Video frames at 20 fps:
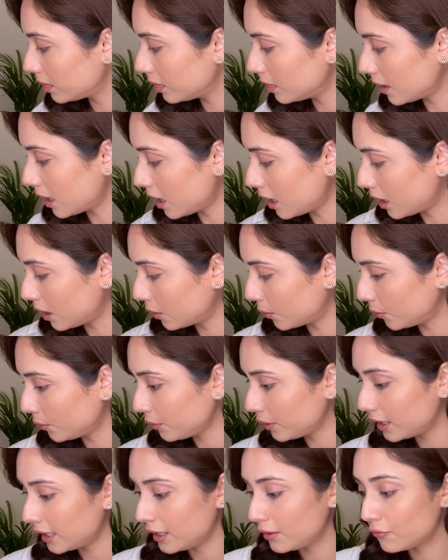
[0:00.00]

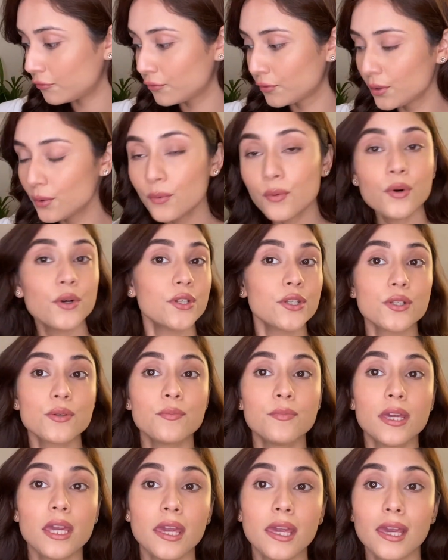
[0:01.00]
Now, if you want to
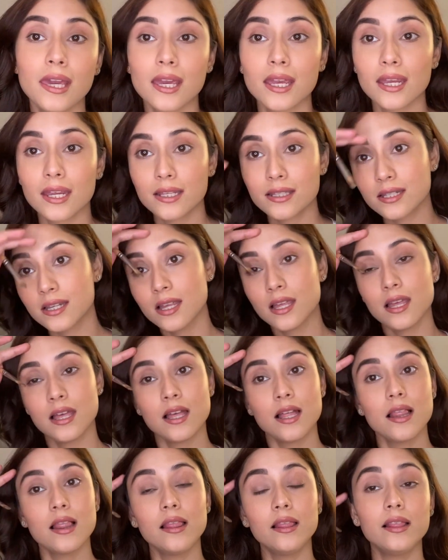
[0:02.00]
make it
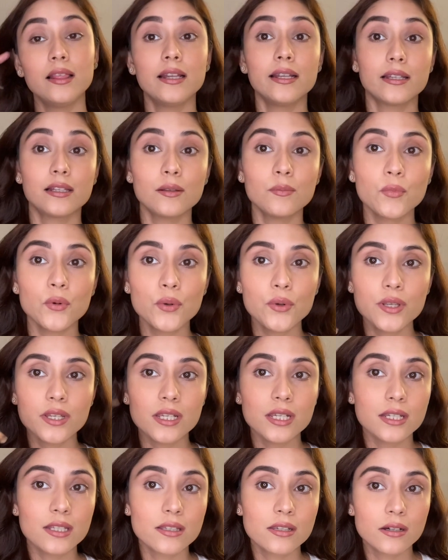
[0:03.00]
a little more
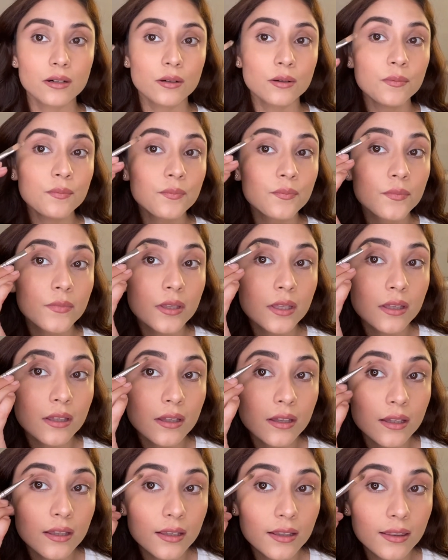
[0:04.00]
neater,
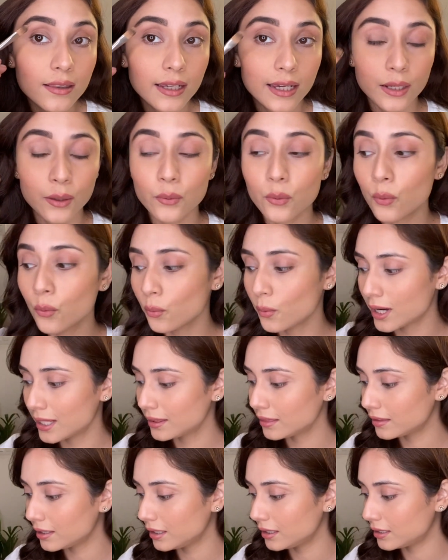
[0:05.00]
then
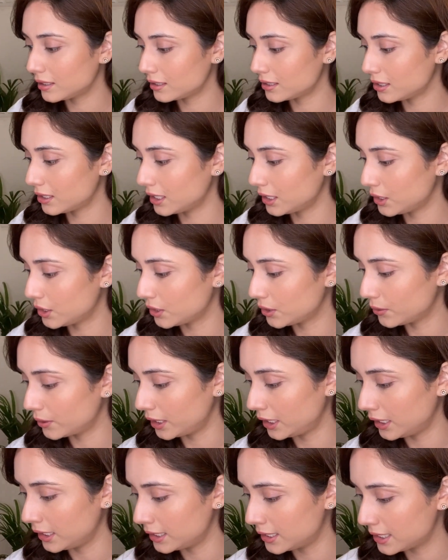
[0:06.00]
one thing that you can do
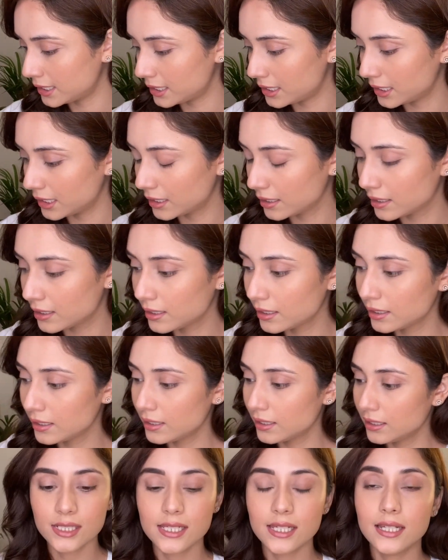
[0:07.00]
is
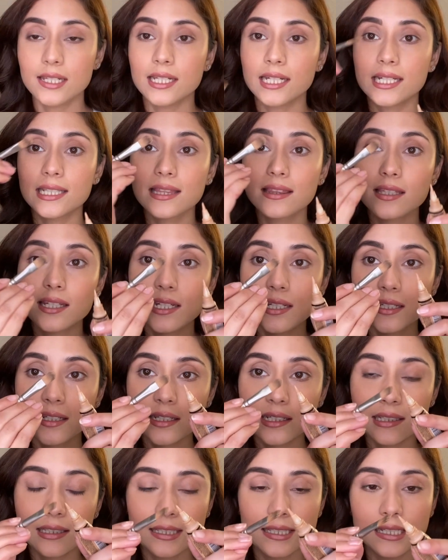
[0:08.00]
take like a thin
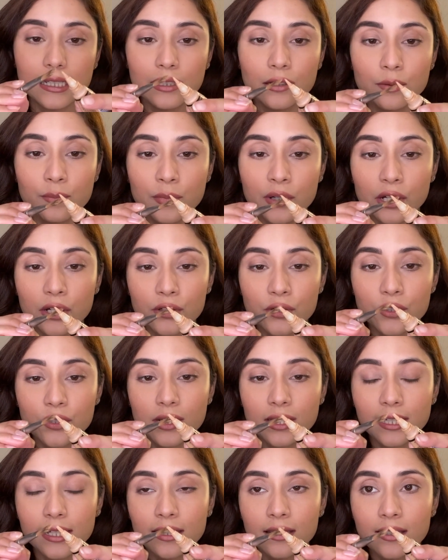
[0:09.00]
concealer
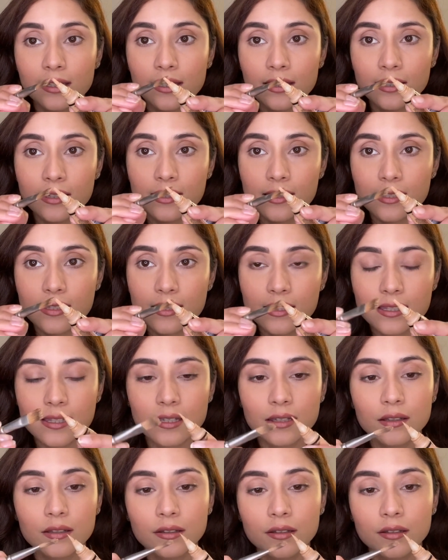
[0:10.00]
brush like this.